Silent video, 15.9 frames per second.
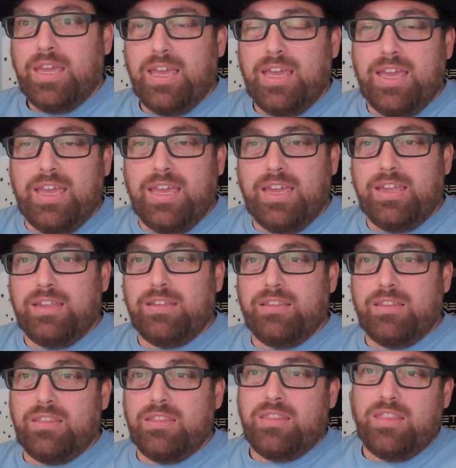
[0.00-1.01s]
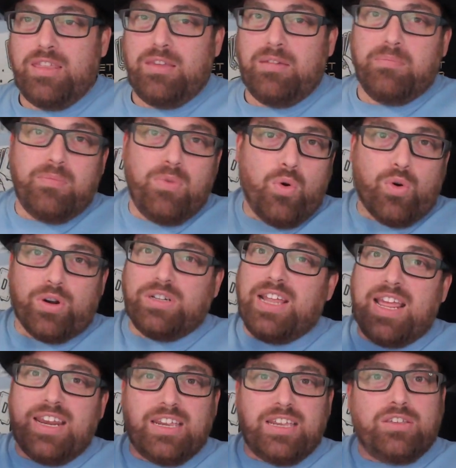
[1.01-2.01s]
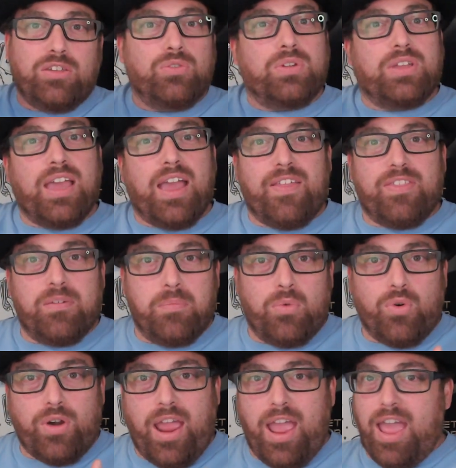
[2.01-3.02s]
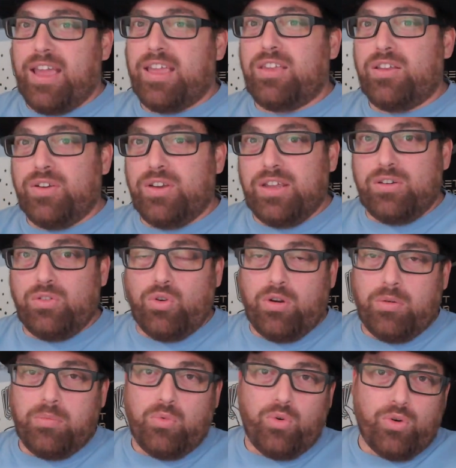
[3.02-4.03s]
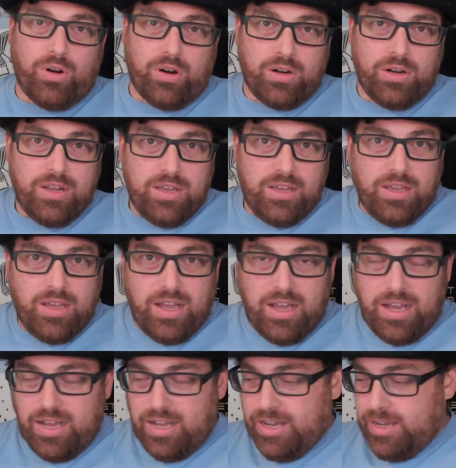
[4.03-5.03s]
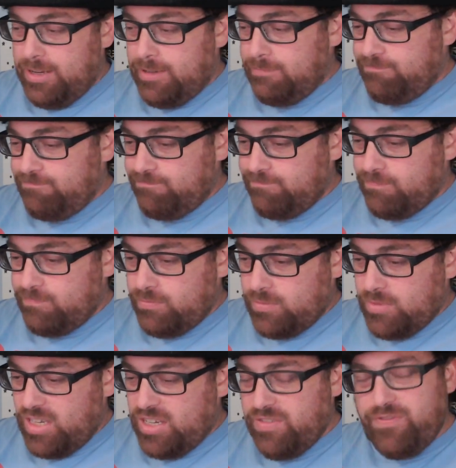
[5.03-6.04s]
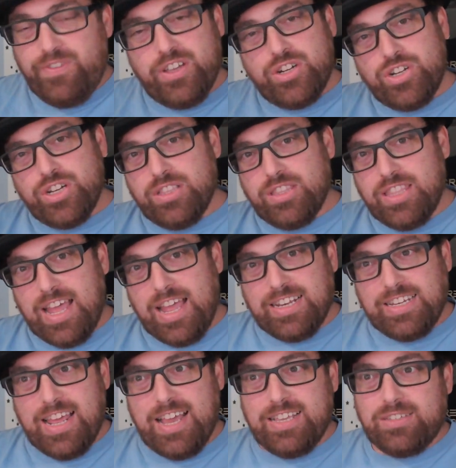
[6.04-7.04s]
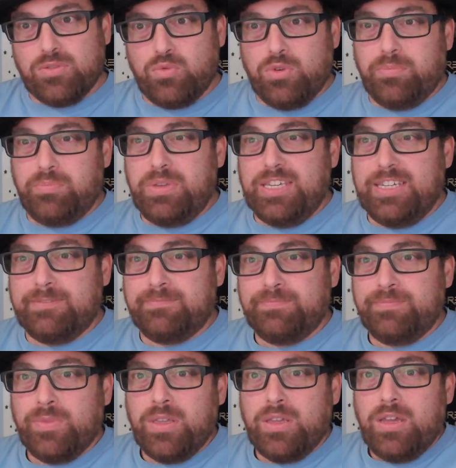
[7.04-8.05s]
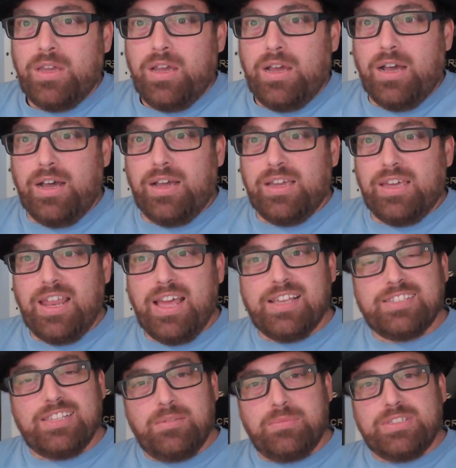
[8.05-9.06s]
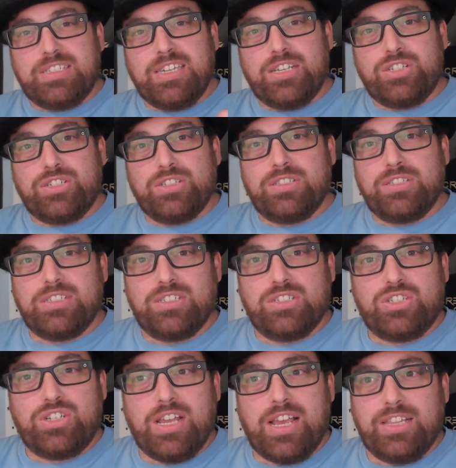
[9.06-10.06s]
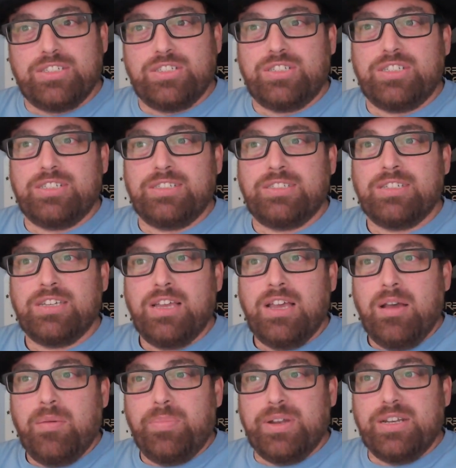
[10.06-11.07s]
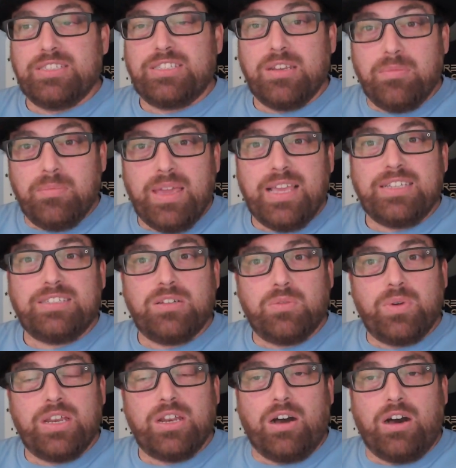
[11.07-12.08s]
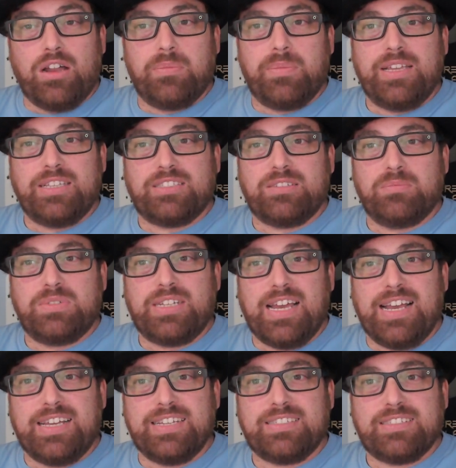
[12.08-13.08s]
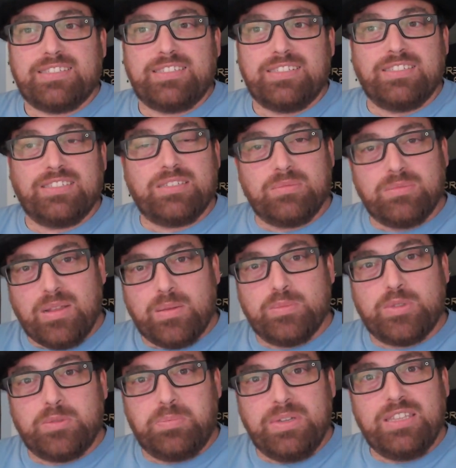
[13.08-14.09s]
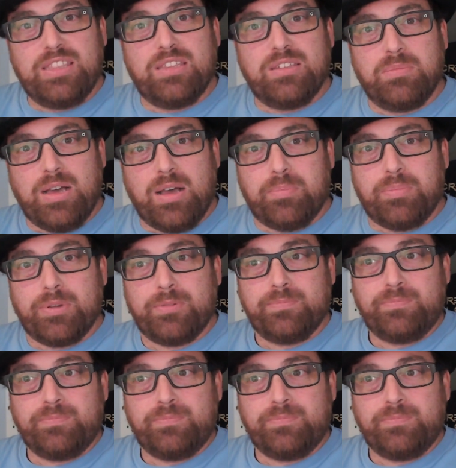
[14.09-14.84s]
And the more data you get, the more accurate or more uh, efficient that task will be. It has limitations and challenges, but it's an amazing way to automate some tasks and sometimes speed them up.